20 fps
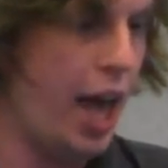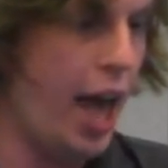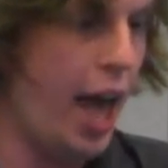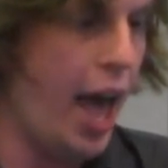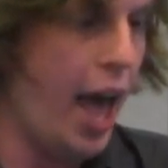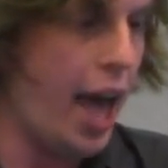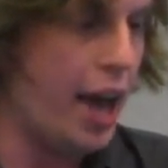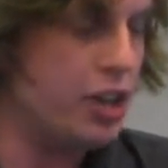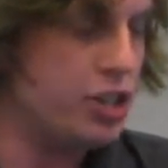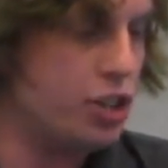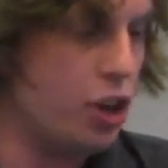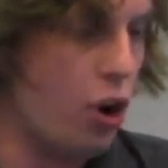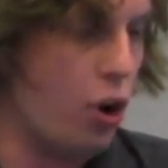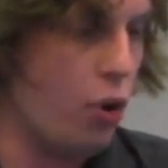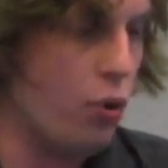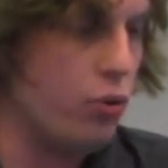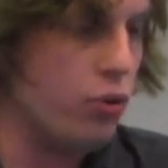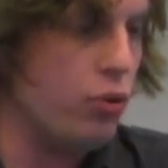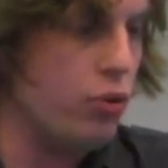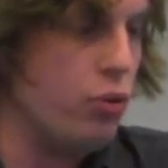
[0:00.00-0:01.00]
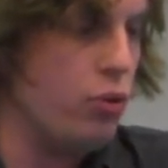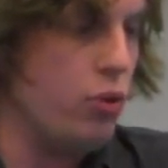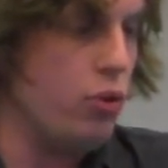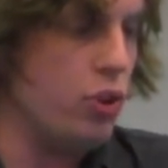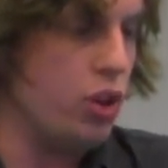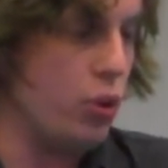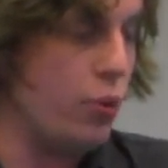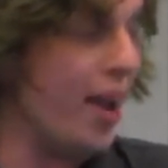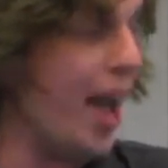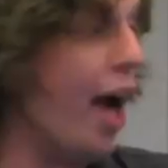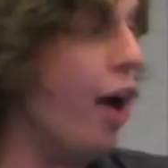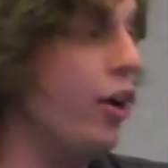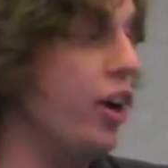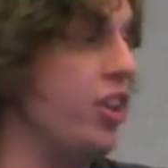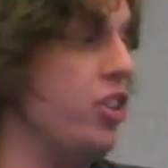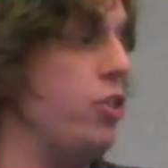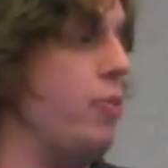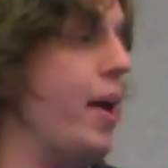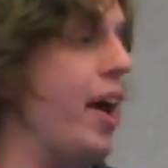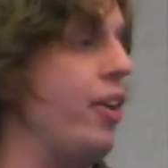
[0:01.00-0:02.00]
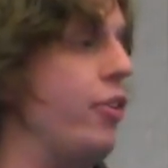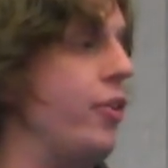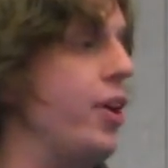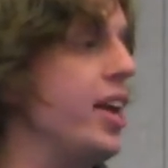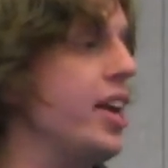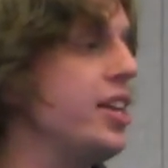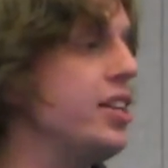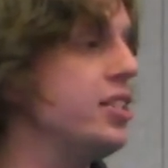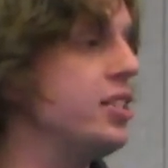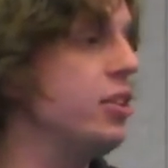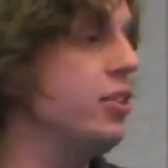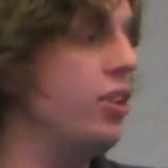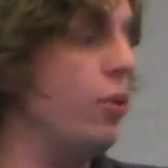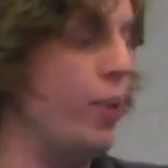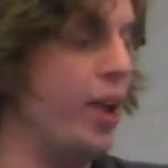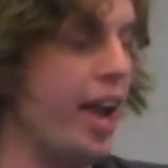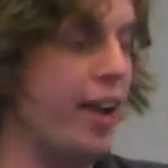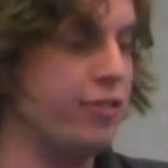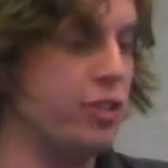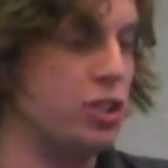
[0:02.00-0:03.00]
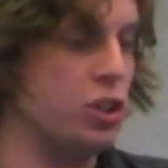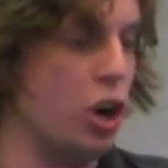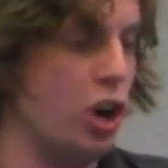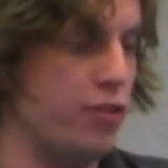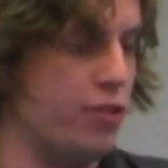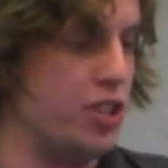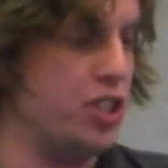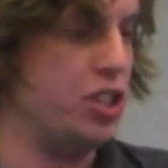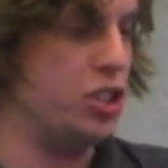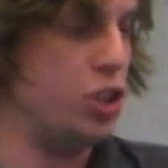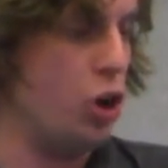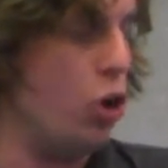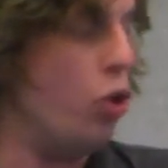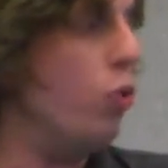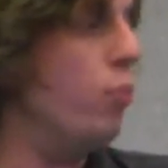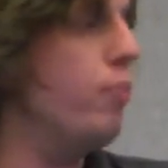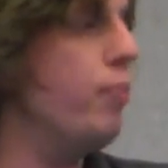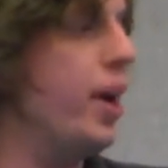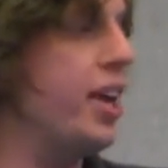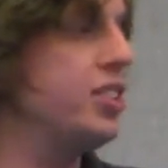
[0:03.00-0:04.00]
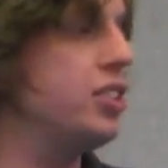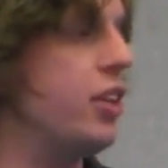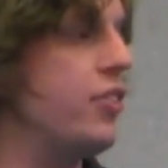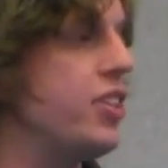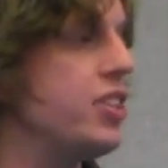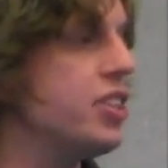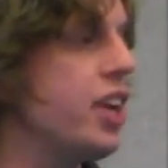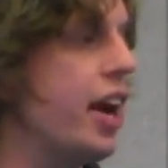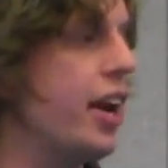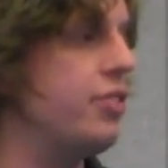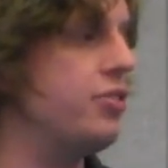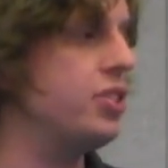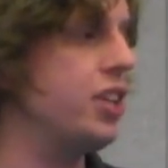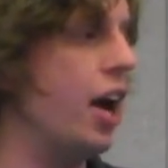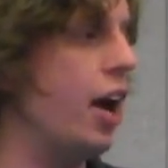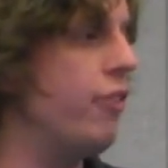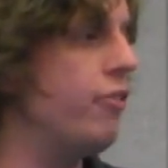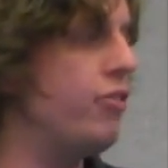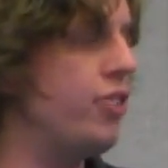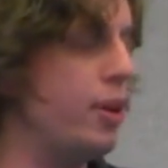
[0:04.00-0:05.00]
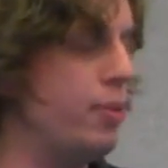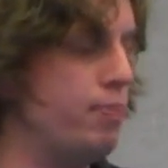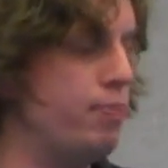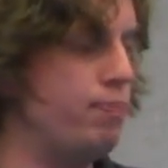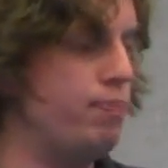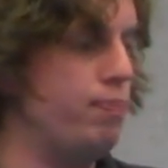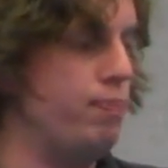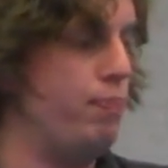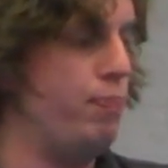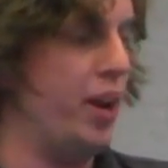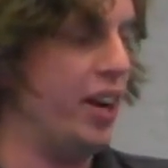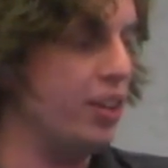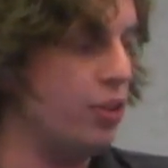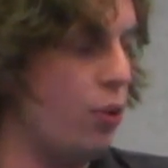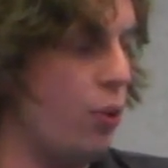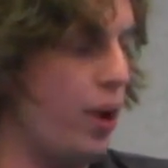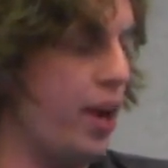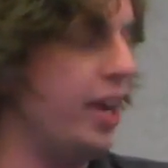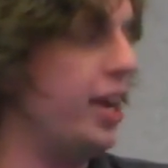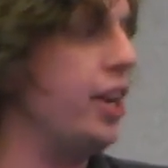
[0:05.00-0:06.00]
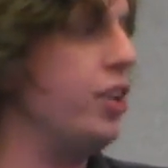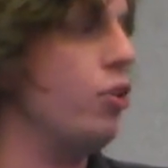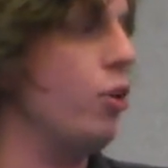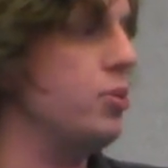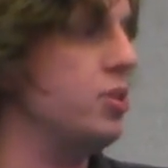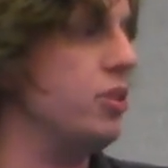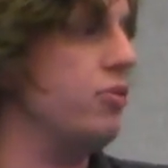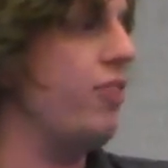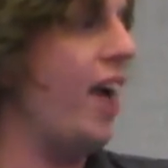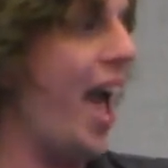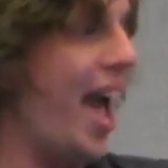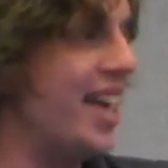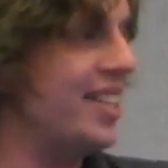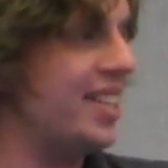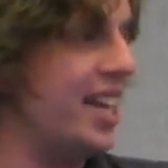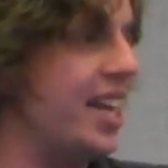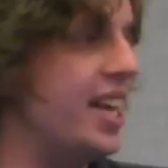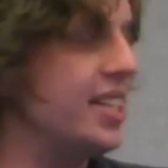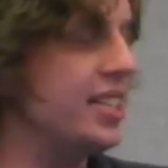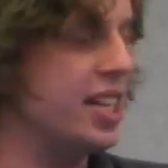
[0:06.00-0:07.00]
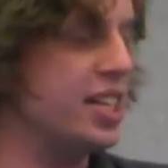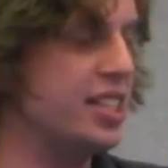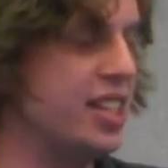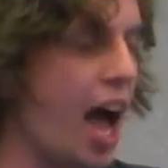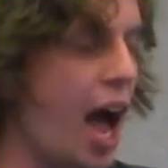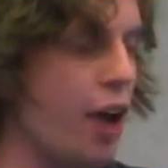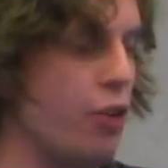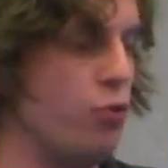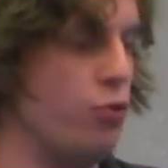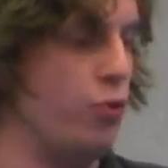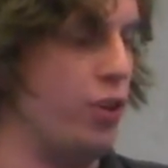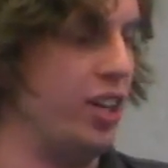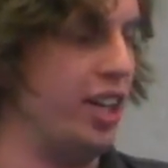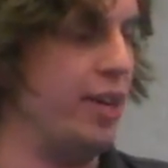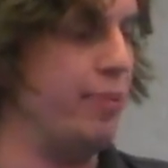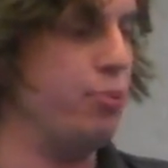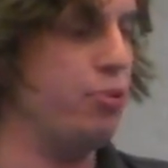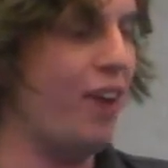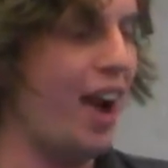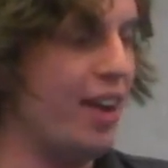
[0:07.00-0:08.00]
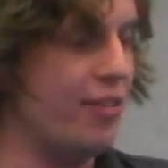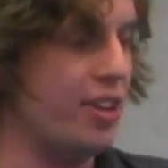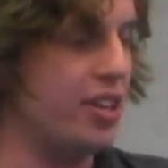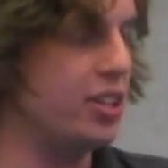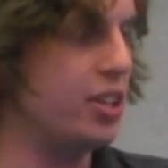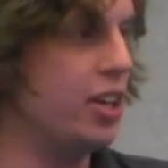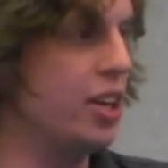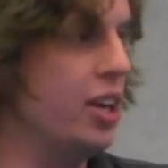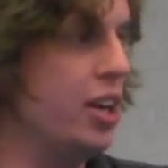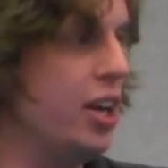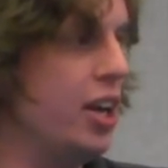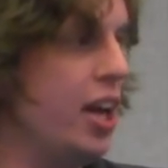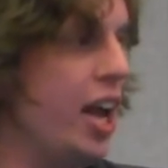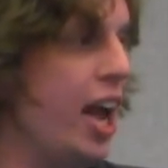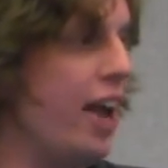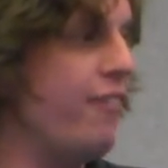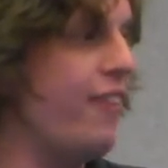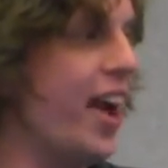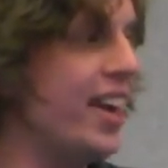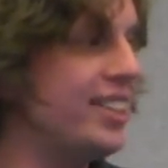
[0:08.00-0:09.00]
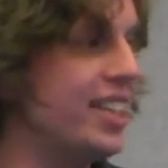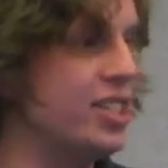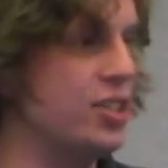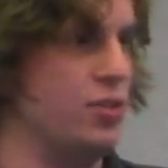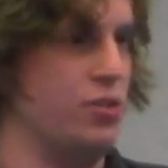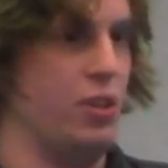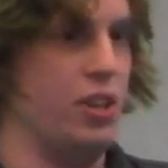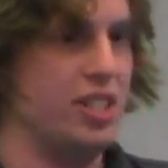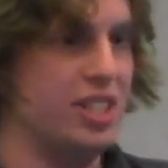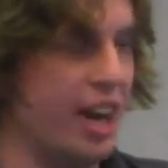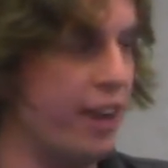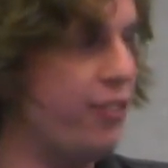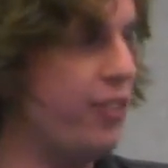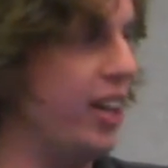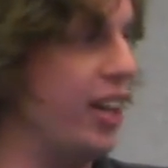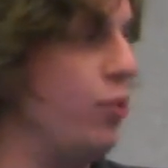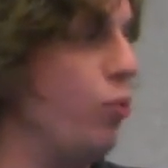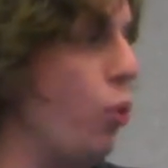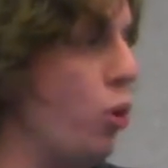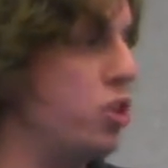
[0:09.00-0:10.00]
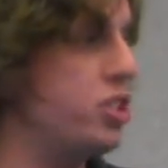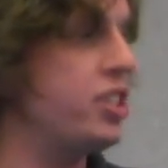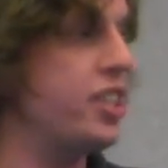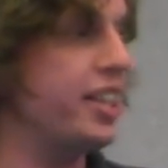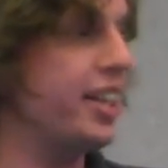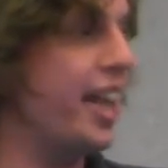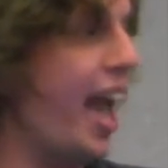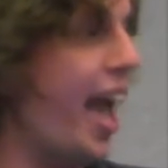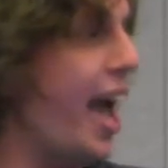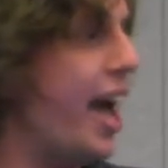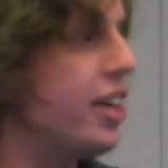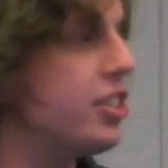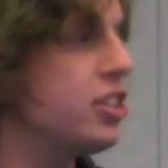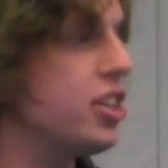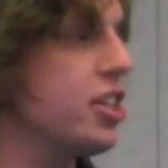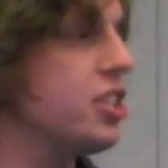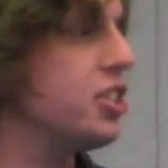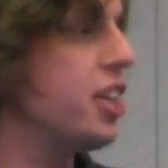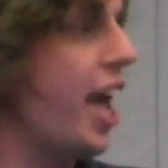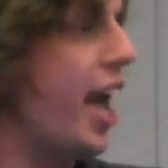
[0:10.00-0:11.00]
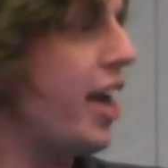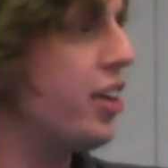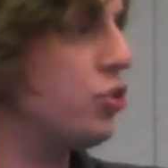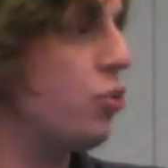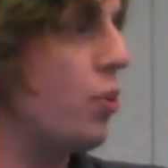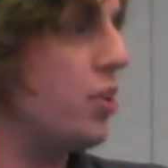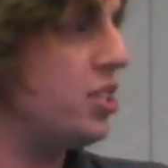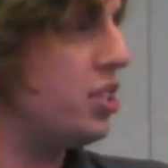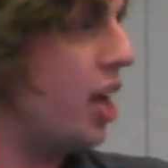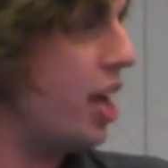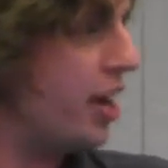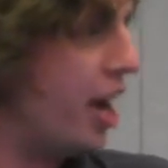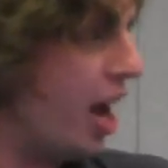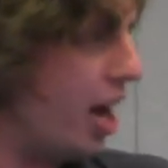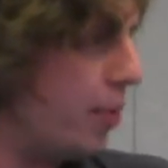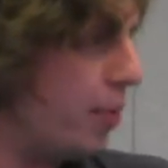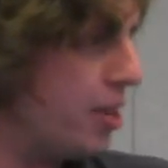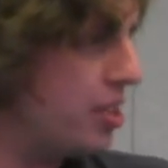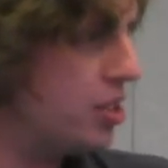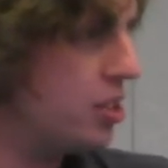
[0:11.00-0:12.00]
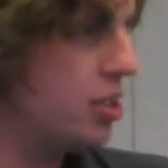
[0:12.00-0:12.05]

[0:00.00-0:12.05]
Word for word: And so the reality of the matter is that we have to sort of assume, based on this kind of stuff, that Bitcoin, in terms of as is, is not really private. In fact, it's, it's definitely worse than cash, because cash was anonymous.